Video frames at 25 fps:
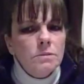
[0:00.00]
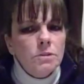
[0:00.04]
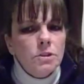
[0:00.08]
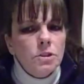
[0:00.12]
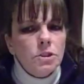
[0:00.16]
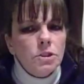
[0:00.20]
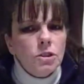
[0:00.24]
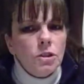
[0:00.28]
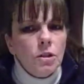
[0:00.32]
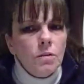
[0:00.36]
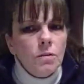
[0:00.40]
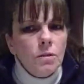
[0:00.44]

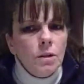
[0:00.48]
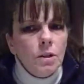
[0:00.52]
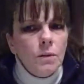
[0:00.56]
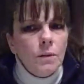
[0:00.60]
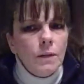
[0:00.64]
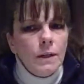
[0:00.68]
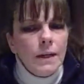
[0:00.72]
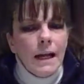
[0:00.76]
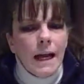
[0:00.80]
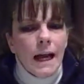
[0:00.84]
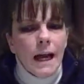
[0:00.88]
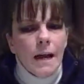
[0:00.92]
Don't know
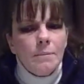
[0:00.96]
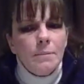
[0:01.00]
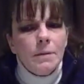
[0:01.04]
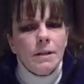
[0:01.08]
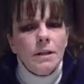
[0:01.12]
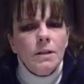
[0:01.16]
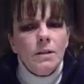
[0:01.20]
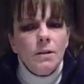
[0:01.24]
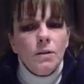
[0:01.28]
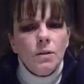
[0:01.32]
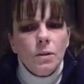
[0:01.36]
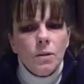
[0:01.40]
what
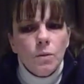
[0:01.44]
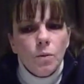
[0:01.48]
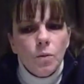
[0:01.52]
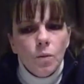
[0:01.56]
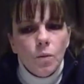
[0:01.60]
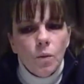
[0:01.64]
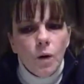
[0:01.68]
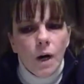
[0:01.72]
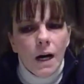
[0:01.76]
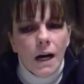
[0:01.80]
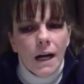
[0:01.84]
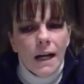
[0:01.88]
happened or
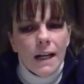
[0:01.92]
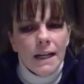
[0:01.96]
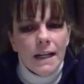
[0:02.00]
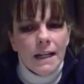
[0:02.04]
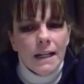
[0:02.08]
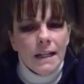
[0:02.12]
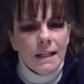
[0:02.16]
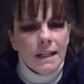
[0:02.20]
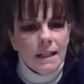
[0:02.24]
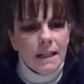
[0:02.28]
why it